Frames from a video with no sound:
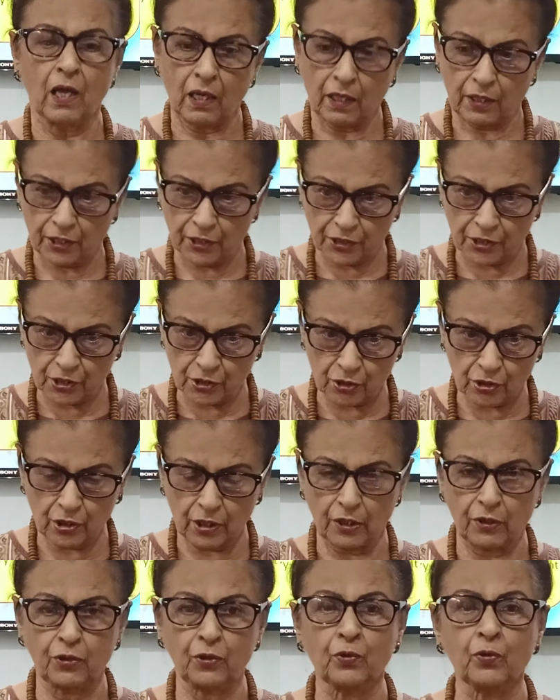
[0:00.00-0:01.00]
It is,
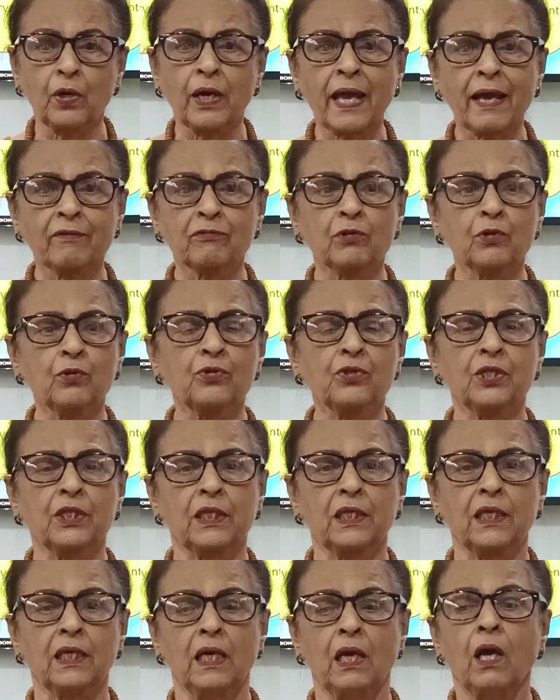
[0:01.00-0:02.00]
you have to
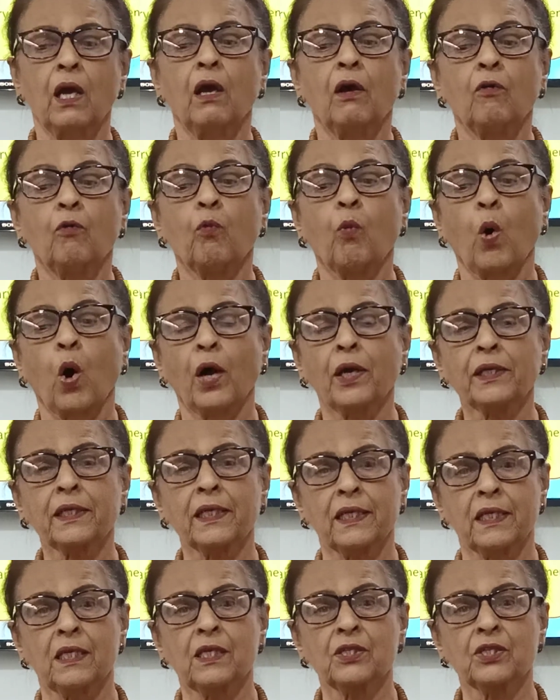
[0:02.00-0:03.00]
see what
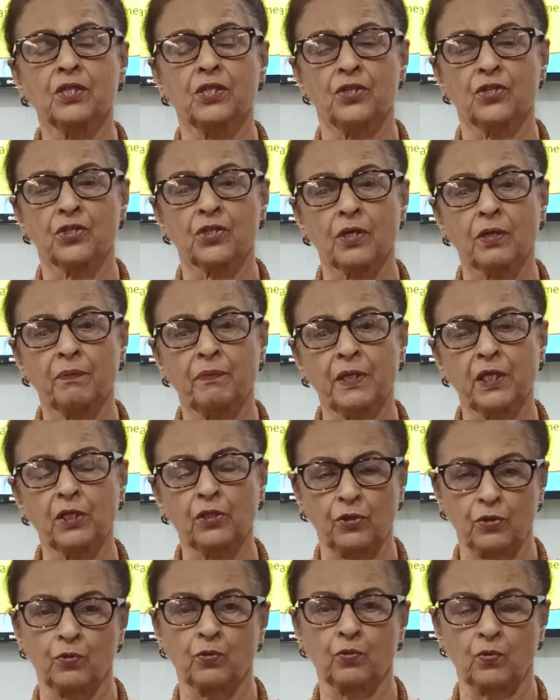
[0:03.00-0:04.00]
is disturbing
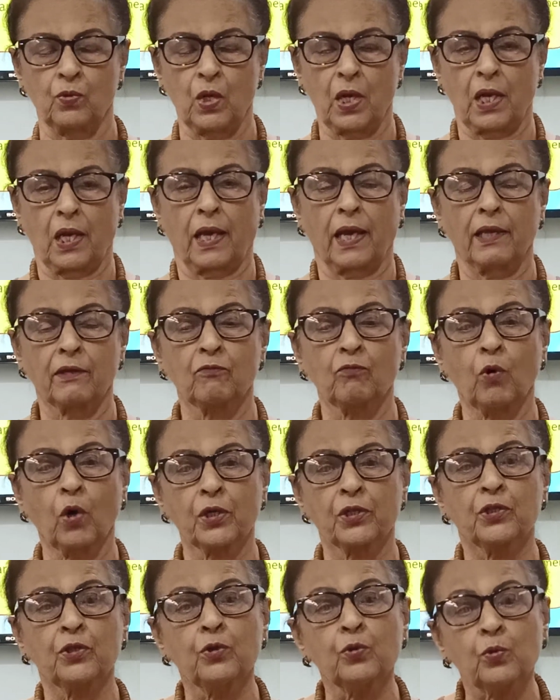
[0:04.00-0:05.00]
you and
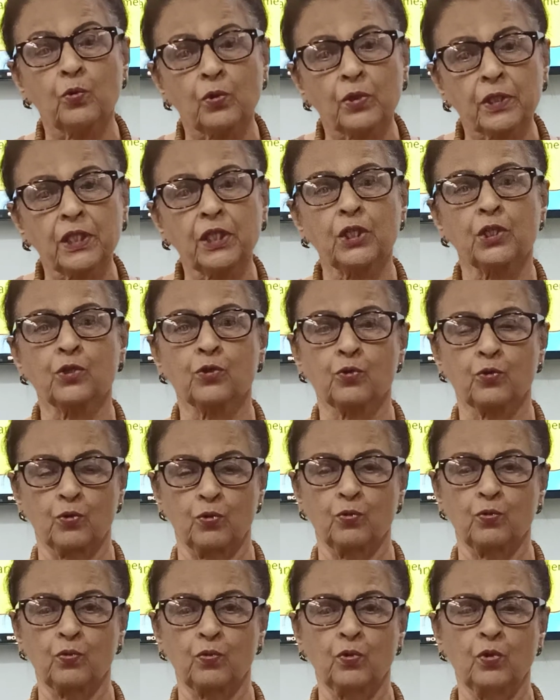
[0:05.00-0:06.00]
what you need to
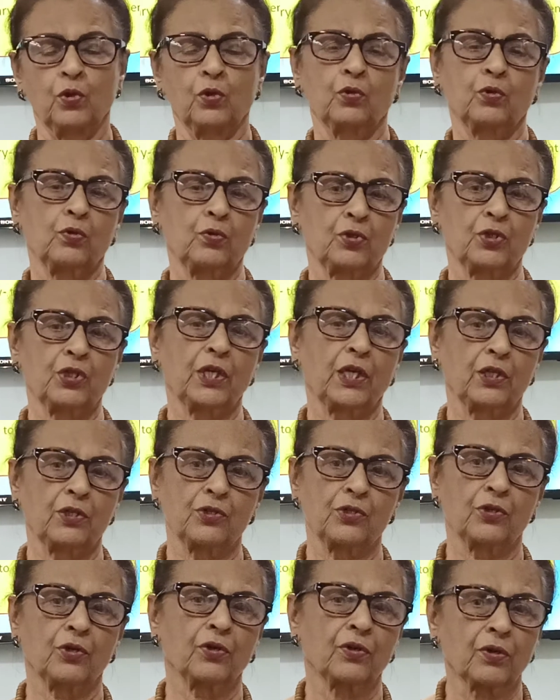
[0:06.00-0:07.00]
do to change
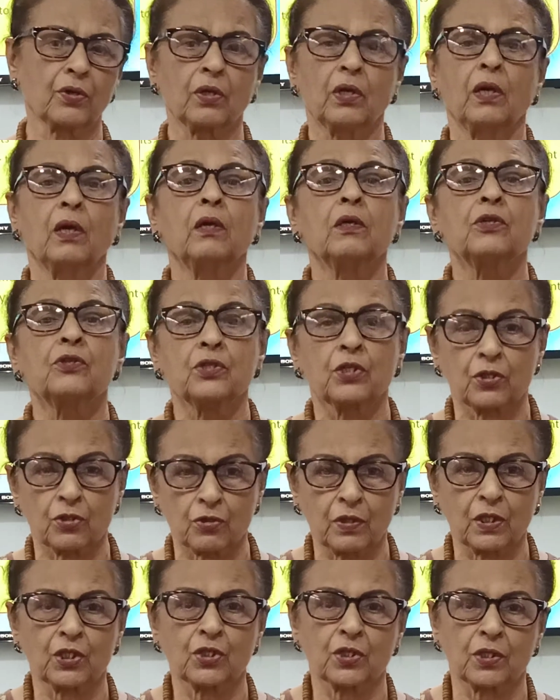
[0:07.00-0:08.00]
your
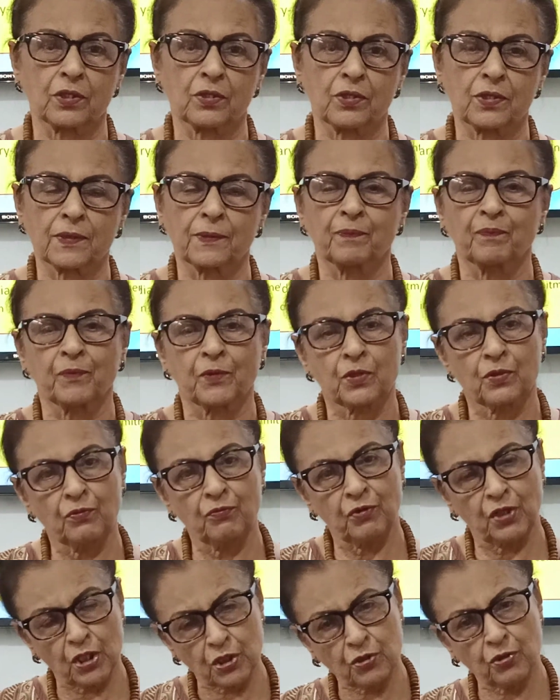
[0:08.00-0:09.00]
situations. So
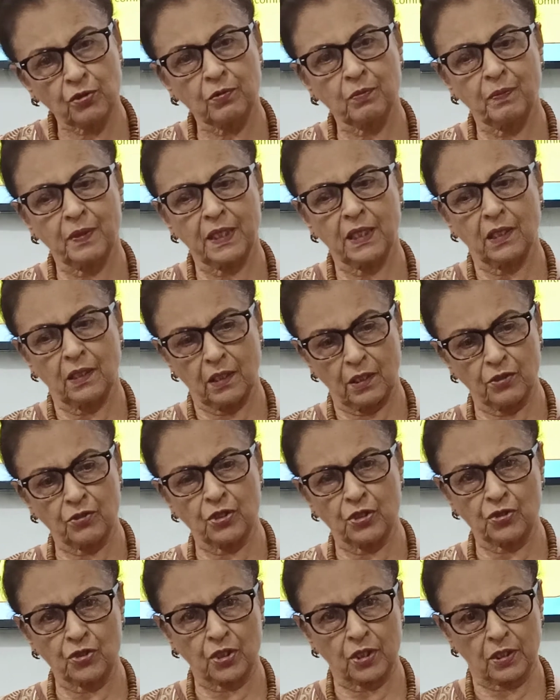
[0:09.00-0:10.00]
we should be
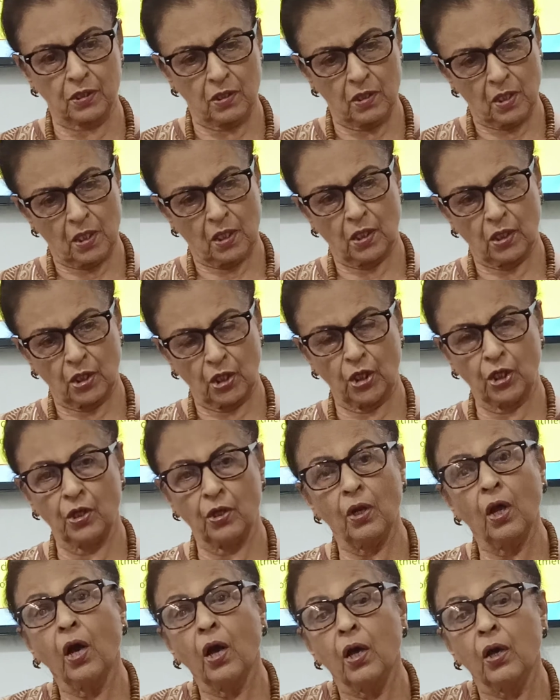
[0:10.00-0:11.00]
interested
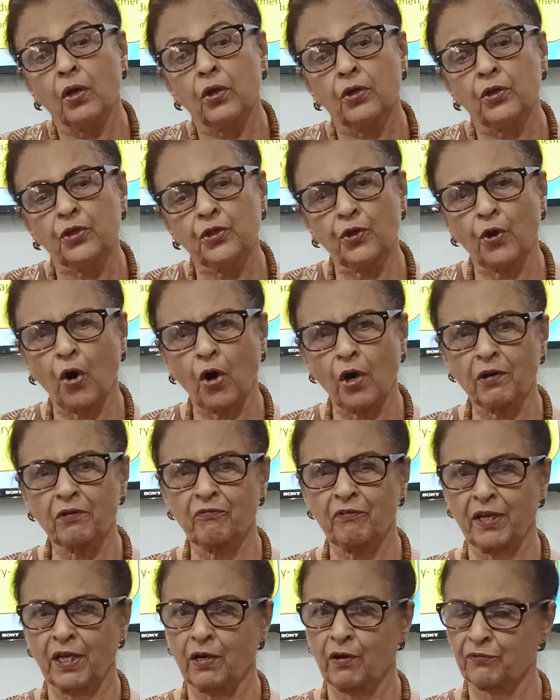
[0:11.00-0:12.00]
in your
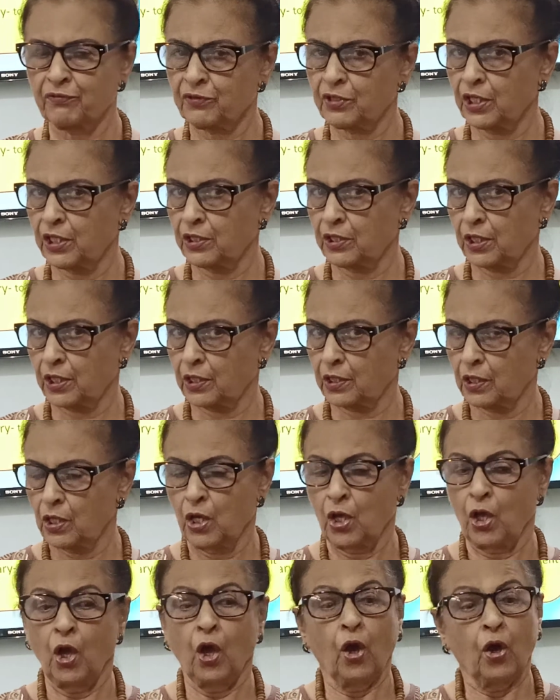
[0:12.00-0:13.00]
way of thinking,
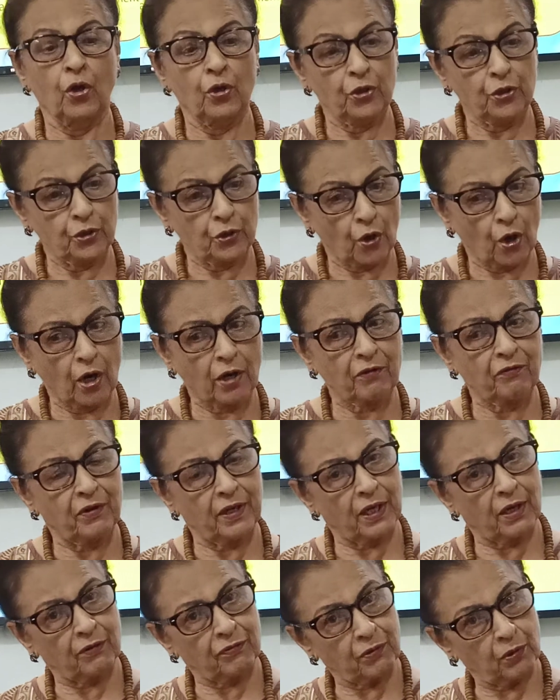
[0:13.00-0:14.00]
your
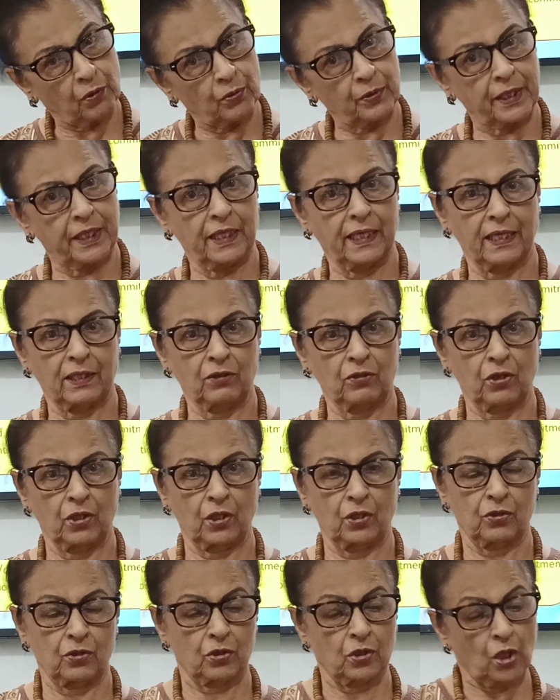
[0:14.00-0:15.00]
way of looking at
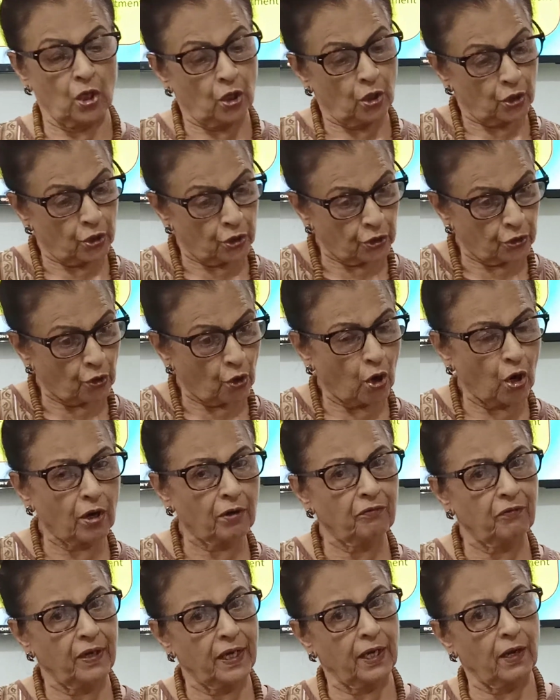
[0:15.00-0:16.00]
things,
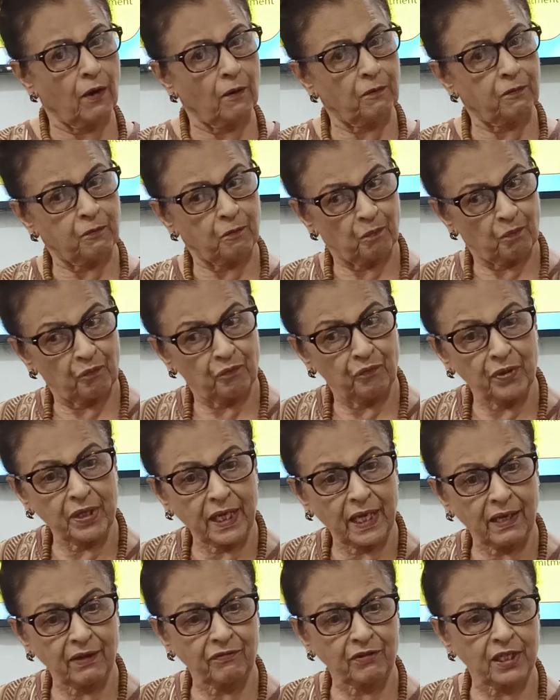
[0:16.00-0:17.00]
your way of
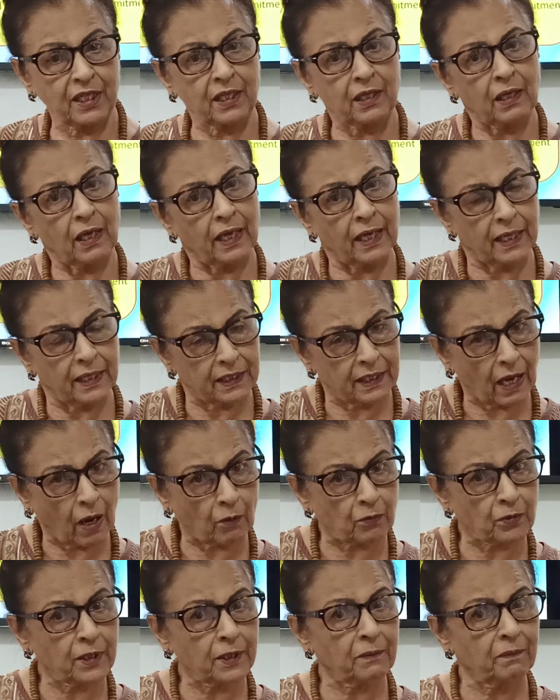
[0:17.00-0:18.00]
behaving and
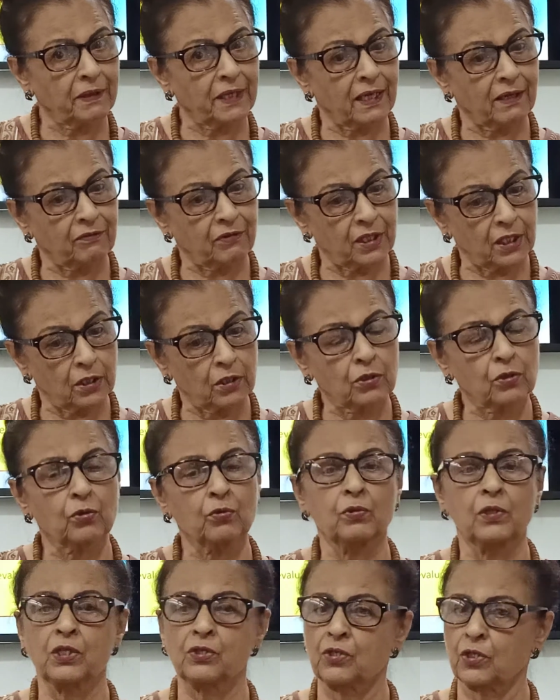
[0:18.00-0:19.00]
counter behaving to
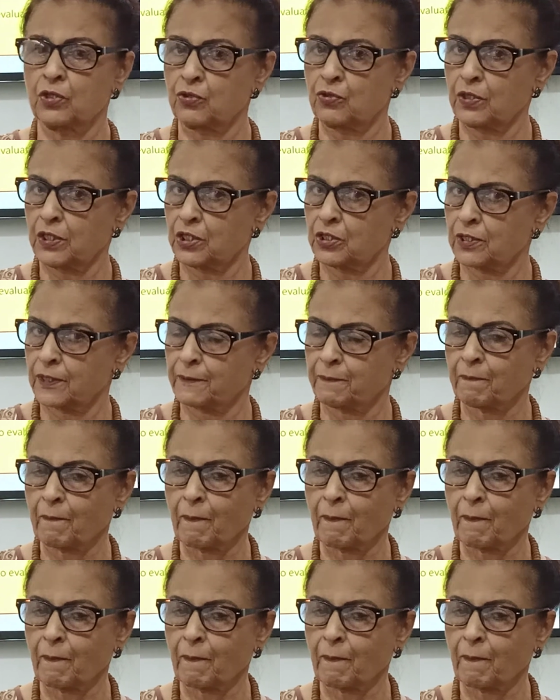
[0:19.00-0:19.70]
the situation.